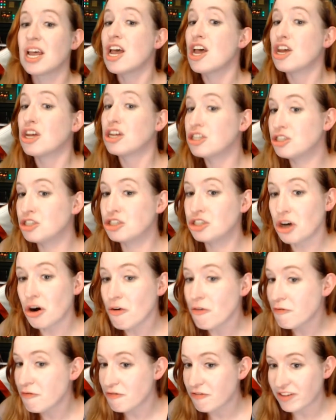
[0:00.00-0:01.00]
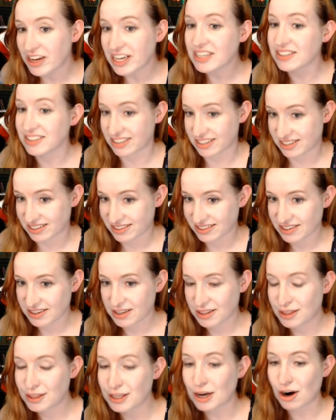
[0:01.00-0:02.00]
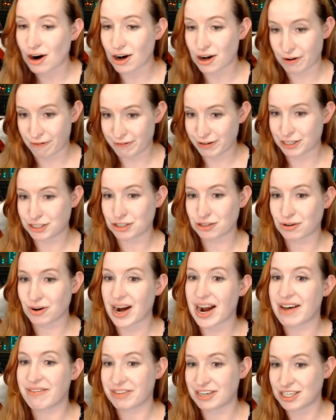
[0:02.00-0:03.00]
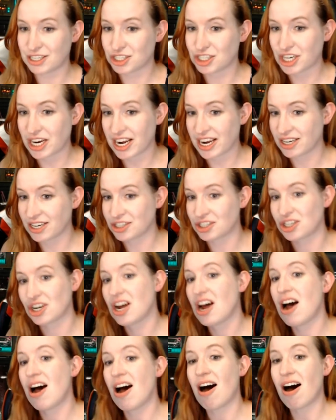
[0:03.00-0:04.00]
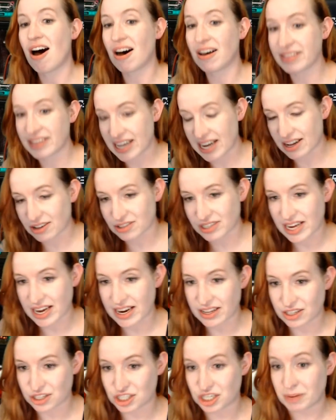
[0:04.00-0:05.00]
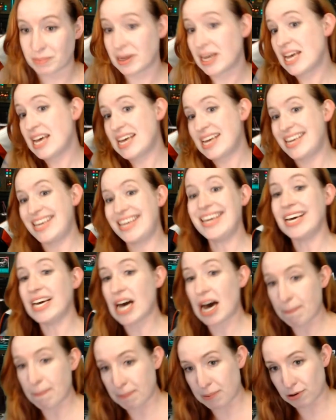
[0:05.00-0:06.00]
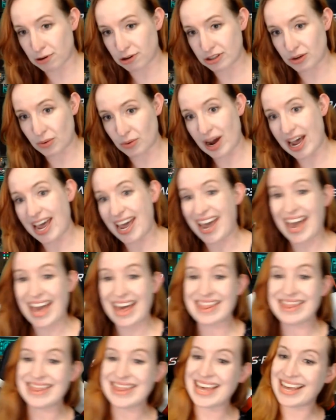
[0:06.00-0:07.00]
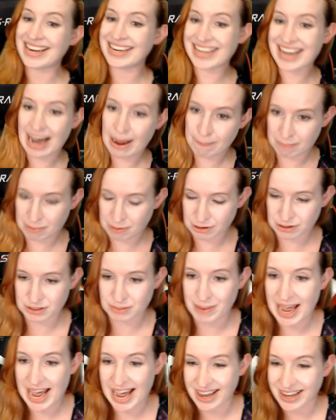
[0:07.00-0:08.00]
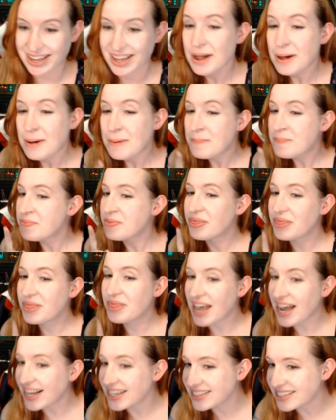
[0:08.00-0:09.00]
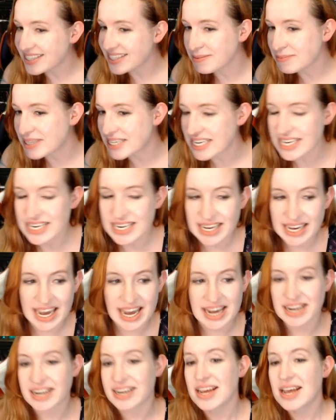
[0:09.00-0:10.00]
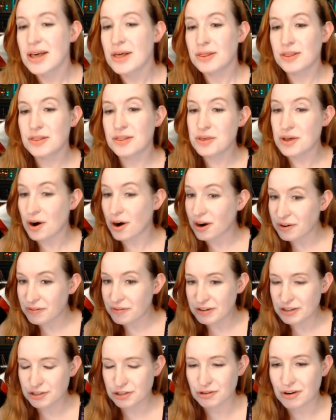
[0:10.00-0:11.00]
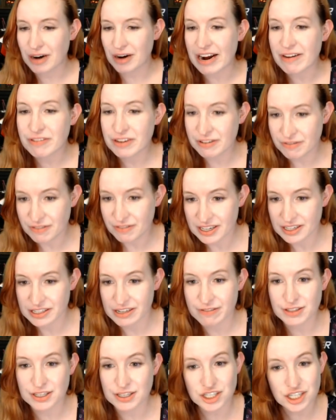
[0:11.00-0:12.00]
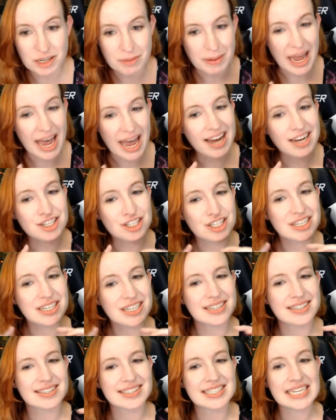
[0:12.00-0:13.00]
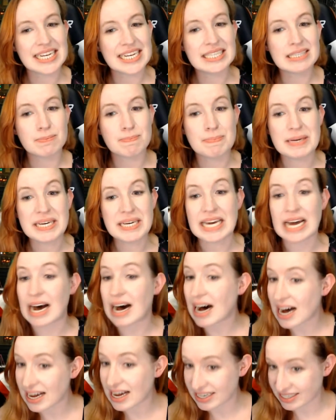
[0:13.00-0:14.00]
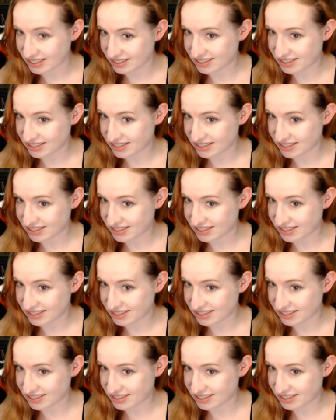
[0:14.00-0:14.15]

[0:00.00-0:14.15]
Joe felt the artificial gravity change on the outside of the ship. He got pulled away and then got pulled back. That seems to indicate that the artificial gravity field of the ship actually extends beyond